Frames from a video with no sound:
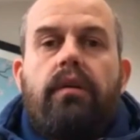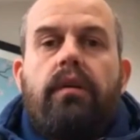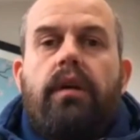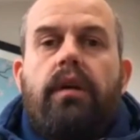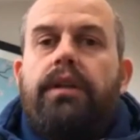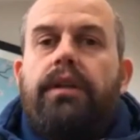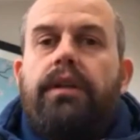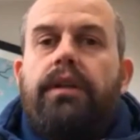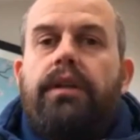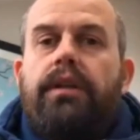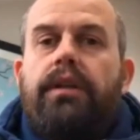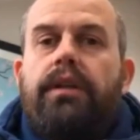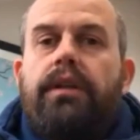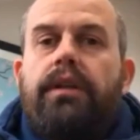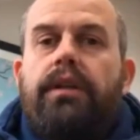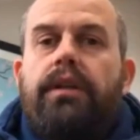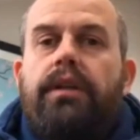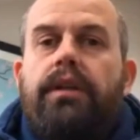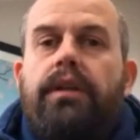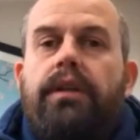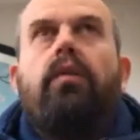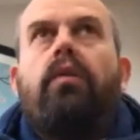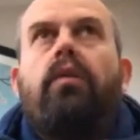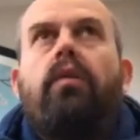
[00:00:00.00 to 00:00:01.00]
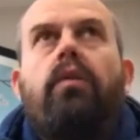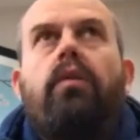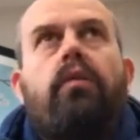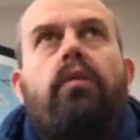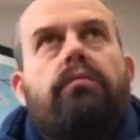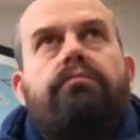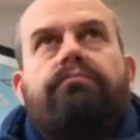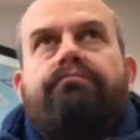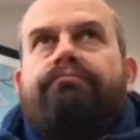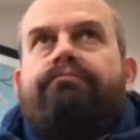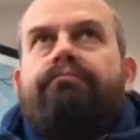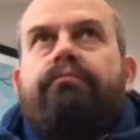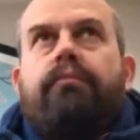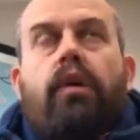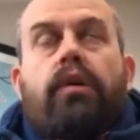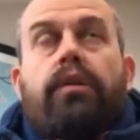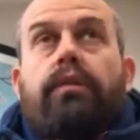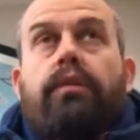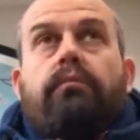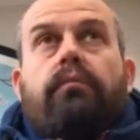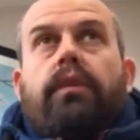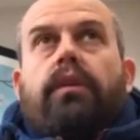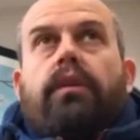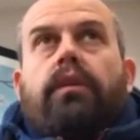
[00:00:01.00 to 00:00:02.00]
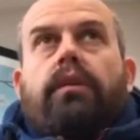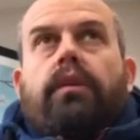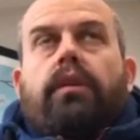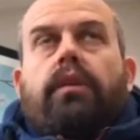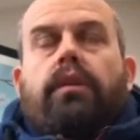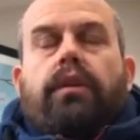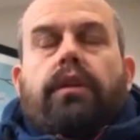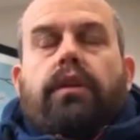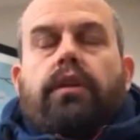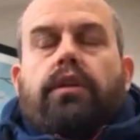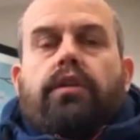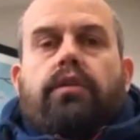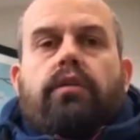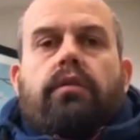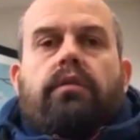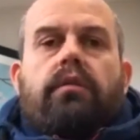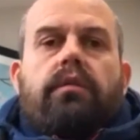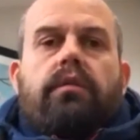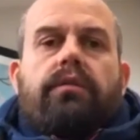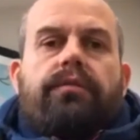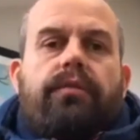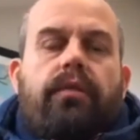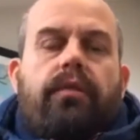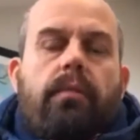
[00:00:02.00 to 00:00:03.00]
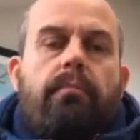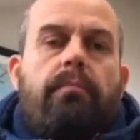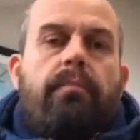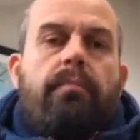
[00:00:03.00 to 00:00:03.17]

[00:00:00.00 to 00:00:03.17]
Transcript: and you will know, or you should know for a